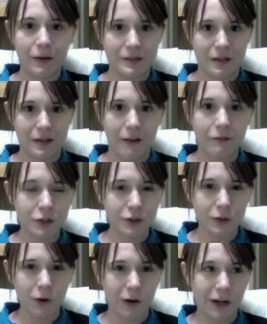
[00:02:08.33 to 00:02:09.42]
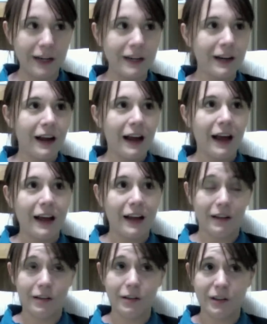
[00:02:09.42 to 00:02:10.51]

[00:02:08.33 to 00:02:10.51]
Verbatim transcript: his life story, and,